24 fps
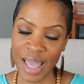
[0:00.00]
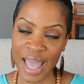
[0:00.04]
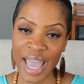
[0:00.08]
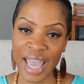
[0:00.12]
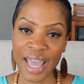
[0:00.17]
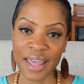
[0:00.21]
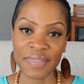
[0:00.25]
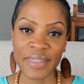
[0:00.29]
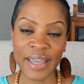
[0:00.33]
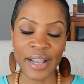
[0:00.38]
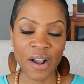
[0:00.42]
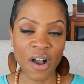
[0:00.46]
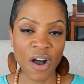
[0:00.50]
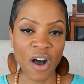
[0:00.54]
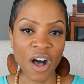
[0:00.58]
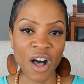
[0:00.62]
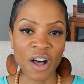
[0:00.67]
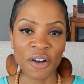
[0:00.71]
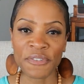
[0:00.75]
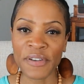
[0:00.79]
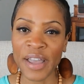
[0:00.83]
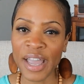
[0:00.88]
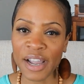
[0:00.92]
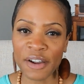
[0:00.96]
and they
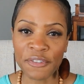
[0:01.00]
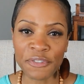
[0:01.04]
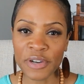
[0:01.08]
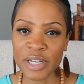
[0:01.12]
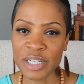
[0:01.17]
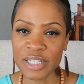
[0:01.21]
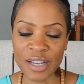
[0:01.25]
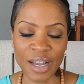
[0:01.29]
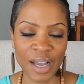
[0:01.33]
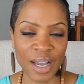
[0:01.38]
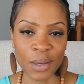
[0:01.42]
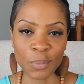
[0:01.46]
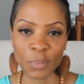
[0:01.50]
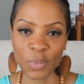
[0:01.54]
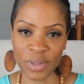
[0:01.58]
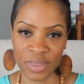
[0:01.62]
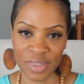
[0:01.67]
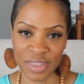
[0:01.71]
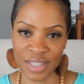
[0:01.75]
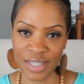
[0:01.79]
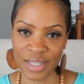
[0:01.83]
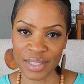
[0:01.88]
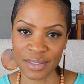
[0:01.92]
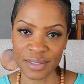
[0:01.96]
cough every time with
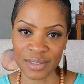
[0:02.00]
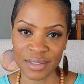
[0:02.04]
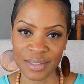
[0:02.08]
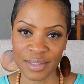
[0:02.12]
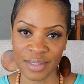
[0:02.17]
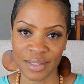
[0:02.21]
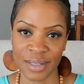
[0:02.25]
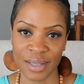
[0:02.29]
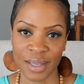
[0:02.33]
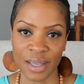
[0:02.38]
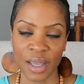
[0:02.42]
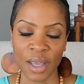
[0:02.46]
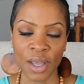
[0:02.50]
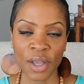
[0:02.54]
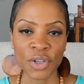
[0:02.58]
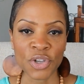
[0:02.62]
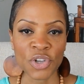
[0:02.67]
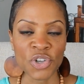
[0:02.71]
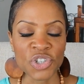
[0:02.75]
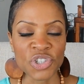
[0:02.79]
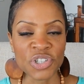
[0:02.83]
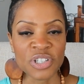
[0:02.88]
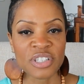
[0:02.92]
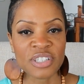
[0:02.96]
thins,
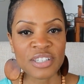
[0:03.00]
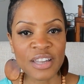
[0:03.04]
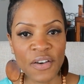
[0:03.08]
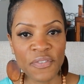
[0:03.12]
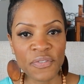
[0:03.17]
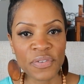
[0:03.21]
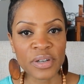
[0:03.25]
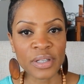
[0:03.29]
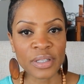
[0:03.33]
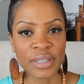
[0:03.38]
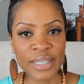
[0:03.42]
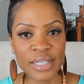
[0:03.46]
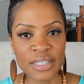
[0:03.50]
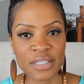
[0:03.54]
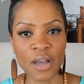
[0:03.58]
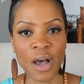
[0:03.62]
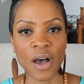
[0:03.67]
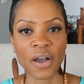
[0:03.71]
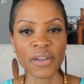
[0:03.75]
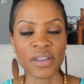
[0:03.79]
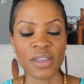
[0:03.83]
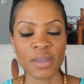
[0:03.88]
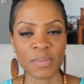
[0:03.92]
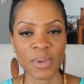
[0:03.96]
you should definitely
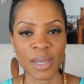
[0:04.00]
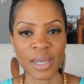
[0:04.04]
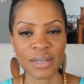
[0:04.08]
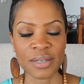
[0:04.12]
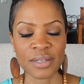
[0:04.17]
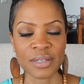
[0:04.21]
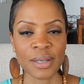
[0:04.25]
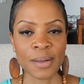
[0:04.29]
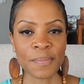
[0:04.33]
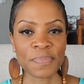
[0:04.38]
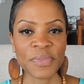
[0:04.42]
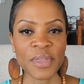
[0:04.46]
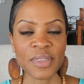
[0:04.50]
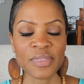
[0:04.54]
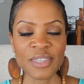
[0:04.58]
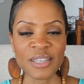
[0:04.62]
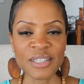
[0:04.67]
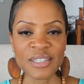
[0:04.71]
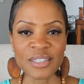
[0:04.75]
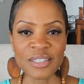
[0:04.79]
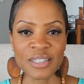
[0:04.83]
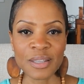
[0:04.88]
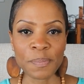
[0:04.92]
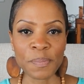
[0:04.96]
document that
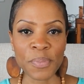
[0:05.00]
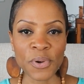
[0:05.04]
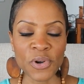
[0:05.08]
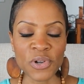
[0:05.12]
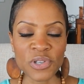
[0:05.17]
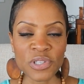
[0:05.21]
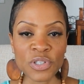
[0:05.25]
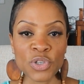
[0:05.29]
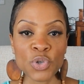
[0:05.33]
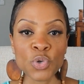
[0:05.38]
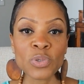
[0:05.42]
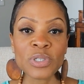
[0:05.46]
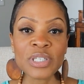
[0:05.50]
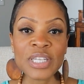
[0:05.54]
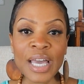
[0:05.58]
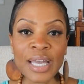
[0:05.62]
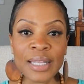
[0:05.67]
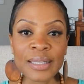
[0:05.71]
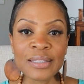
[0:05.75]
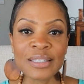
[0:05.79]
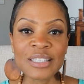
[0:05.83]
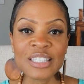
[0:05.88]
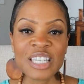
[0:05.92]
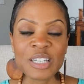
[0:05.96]
this is a person who
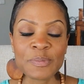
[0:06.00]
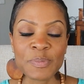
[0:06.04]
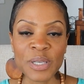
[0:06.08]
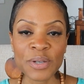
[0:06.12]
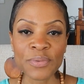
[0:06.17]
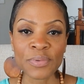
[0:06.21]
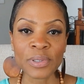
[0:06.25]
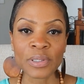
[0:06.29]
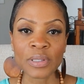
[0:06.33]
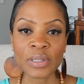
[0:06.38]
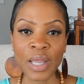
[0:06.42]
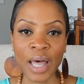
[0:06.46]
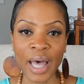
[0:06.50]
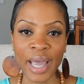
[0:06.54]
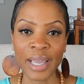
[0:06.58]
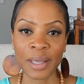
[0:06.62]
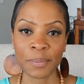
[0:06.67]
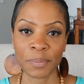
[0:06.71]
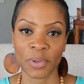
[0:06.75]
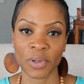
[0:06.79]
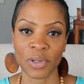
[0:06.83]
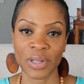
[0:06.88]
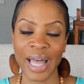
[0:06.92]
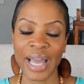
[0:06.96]
tends to be
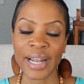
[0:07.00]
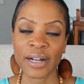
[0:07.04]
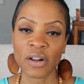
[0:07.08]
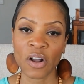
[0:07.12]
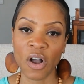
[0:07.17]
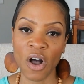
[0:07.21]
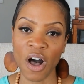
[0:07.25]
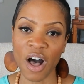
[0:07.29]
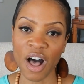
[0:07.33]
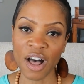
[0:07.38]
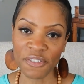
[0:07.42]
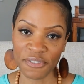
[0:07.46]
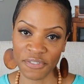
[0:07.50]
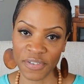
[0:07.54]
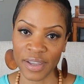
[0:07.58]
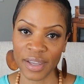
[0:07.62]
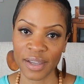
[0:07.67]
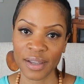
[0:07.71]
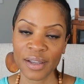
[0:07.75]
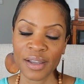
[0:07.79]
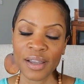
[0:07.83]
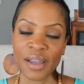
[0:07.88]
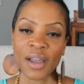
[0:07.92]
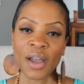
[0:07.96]
reliable at
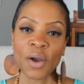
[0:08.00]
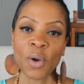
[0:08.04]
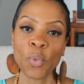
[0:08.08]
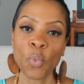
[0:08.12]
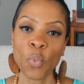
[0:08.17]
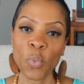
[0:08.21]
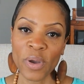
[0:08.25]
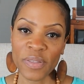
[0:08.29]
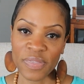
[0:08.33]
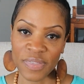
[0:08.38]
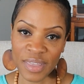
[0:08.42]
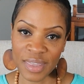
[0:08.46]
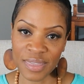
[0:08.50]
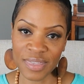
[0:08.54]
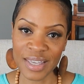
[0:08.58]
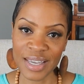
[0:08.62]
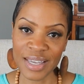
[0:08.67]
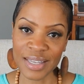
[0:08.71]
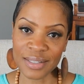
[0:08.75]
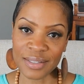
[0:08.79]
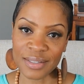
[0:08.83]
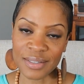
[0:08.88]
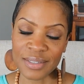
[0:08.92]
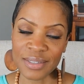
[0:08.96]
coughing with
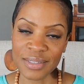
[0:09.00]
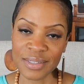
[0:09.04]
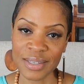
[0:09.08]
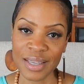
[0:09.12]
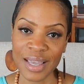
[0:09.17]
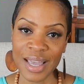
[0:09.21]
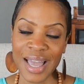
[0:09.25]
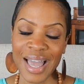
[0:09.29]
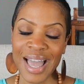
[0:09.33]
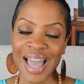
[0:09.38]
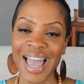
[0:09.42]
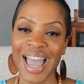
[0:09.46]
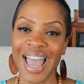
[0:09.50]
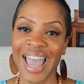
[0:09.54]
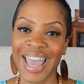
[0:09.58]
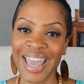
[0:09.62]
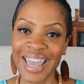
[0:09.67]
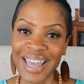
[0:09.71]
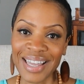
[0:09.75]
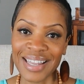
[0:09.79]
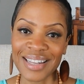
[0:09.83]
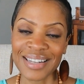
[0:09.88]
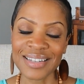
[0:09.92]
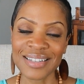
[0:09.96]
thins
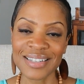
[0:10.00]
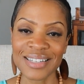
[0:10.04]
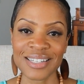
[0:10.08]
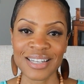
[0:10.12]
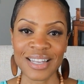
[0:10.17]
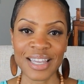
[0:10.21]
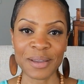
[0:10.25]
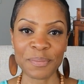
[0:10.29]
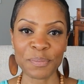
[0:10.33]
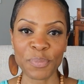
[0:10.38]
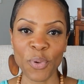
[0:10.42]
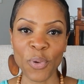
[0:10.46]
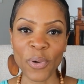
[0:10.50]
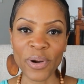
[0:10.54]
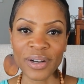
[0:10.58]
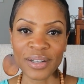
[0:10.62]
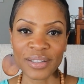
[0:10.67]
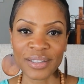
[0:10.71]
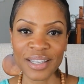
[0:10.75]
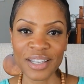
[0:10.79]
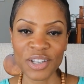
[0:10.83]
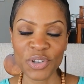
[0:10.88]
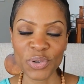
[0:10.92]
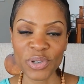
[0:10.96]
and
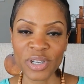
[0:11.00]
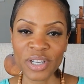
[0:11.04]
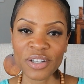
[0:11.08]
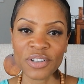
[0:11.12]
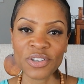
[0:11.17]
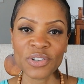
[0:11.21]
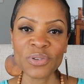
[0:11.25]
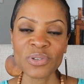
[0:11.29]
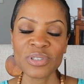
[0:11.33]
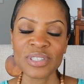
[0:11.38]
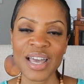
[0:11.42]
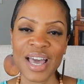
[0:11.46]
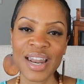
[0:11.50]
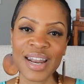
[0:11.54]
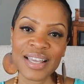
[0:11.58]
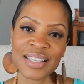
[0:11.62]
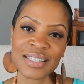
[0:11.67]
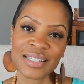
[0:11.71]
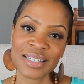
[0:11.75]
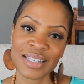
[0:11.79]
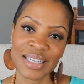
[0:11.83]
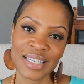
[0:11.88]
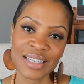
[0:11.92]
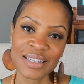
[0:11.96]
importantly, you can use that
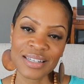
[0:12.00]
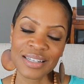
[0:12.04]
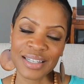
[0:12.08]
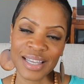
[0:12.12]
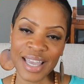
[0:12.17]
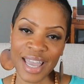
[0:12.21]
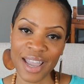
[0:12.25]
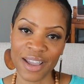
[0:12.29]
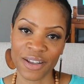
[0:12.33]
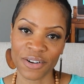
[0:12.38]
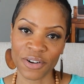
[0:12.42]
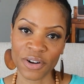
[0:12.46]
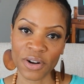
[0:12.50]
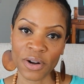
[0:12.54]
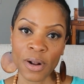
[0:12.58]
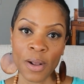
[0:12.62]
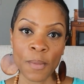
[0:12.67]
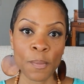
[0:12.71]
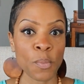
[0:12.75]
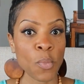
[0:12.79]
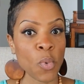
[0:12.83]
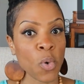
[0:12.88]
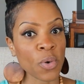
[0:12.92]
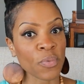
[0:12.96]
as an indicator
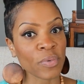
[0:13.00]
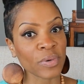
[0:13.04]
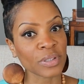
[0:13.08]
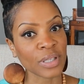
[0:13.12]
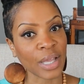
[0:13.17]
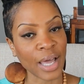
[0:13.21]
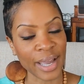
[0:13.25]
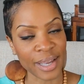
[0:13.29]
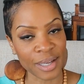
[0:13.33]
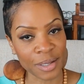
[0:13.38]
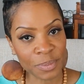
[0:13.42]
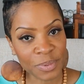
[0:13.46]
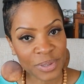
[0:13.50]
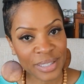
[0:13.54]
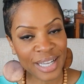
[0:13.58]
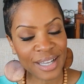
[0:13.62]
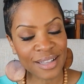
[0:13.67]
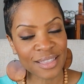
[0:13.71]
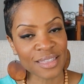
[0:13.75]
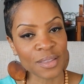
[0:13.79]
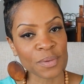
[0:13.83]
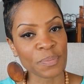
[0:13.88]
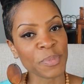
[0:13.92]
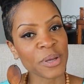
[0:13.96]
more reliably
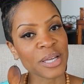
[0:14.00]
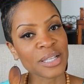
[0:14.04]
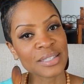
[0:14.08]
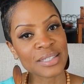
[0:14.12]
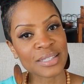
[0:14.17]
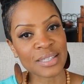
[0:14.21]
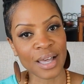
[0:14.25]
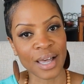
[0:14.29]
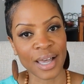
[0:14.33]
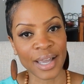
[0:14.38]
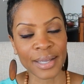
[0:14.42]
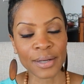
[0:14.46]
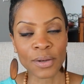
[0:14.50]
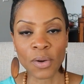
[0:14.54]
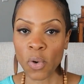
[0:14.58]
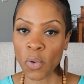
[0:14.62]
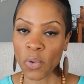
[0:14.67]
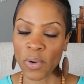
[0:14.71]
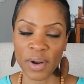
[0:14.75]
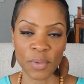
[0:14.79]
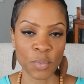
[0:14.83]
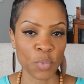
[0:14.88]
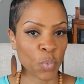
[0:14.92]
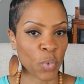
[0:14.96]
at the bedside
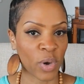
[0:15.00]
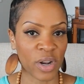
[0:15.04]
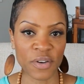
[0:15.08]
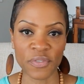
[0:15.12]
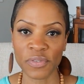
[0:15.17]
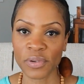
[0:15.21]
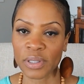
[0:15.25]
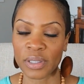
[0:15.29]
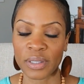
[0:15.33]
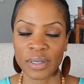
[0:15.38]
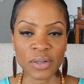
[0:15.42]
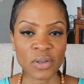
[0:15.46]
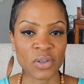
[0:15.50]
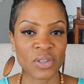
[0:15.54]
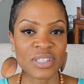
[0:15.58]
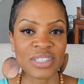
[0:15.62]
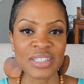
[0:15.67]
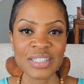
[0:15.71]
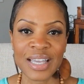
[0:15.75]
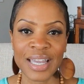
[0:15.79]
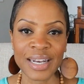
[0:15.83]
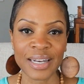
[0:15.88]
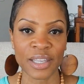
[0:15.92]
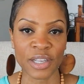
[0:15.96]
or in whatever clinical
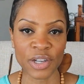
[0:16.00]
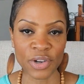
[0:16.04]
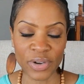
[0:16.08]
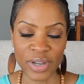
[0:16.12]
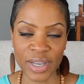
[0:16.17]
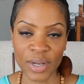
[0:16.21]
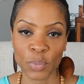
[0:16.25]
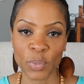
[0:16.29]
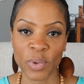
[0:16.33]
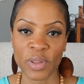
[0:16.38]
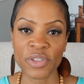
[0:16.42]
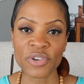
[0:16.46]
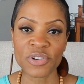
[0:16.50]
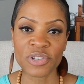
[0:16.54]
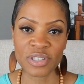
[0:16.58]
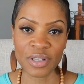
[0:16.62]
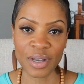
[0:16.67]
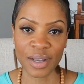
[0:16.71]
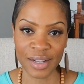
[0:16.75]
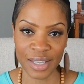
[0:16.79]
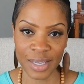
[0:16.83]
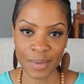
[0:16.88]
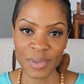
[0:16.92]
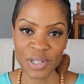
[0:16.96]
setting you're in when there's
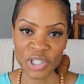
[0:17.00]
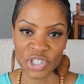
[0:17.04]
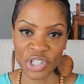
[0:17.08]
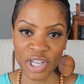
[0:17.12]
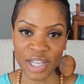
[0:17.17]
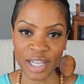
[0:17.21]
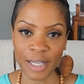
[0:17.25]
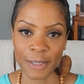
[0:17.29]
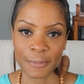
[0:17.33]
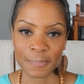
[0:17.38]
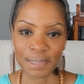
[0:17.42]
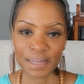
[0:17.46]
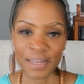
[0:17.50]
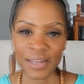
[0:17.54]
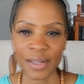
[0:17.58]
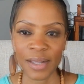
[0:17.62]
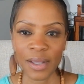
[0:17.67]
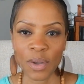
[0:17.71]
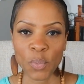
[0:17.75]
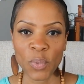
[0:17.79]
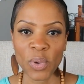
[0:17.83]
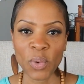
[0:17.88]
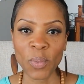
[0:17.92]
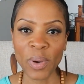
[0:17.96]
not imaging.
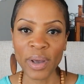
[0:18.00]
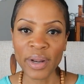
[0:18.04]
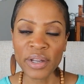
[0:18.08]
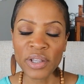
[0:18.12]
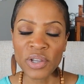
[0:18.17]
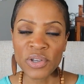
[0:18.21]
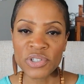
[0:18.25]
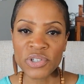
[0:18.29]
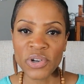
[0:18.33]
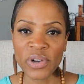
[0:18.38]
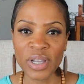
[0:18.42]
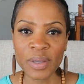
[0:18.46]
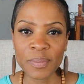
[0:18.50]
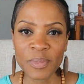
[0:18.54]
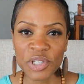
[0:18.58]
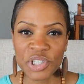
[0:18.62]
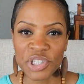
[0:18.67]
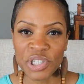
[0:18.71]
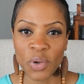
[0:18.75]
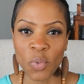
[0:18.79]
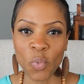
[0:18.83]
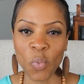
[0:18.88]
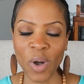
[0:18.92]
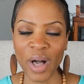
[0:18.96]
We want to use our
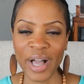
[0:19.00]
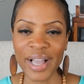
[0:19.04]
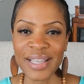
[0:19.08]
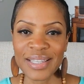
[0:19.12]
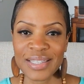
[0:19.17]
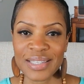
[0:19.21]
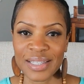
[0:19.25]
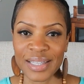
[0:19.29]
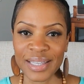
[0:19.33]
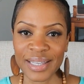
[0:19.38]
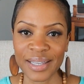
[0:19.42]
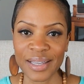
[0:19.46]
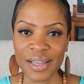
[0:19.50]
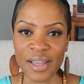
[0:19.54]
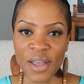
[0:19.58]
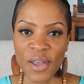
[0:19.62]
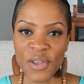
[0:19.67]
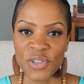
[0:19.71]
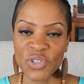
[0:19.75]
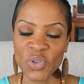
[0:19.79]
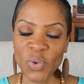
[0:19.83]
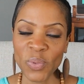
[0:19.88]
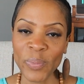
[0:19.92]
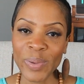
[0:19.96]
imaging wisely
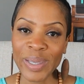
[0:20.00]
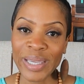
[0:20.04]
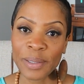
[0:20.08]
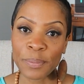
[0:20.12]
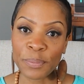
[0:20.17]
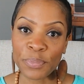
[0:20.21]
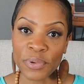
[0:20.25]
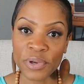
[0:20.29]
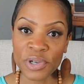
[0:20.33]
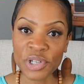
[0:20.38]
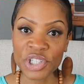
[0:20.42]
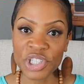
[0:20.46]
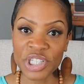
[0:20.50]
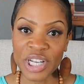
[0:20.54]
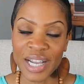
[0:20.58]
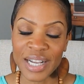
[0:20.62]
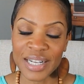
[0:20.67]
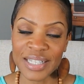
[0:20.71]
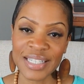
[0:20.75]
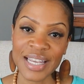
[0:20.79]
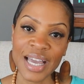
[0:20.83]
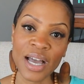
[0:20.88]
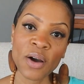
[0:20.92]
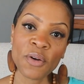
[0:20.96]
so we can
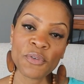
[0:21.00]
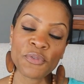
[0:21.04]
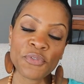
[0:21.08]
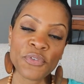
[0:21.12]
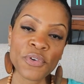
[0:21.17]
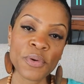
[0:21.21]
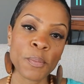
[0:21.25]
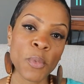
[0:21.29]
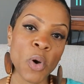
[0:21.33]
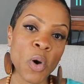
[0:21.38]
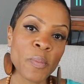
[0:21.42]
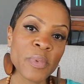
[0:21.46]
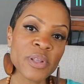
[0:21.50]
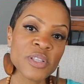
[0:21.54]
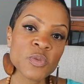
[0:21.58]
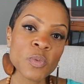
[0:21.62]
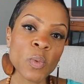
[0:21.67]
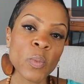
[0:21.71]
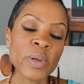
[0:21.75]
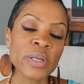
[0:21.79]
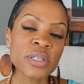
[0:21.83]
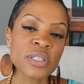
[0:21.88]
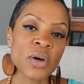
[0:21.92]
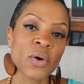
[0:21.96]
project out for moments
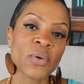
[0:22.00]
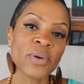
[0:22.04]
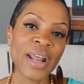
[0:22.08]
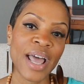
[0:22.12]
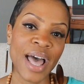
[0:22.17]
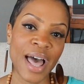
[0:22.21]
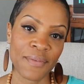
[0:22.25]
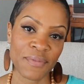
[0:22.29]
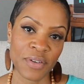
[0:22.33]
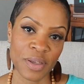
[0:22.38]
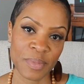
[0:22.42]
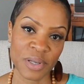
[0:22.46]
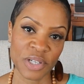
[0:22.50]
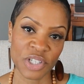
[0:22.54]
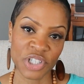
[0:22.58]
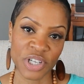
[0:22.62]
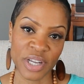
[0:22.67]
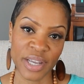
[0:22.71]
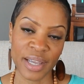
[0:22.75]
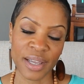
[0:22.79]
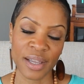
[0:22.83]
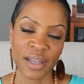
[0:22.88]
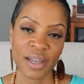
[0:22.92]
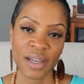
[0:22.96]
when we don't have
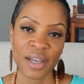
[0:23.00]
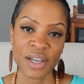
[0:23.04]
imaging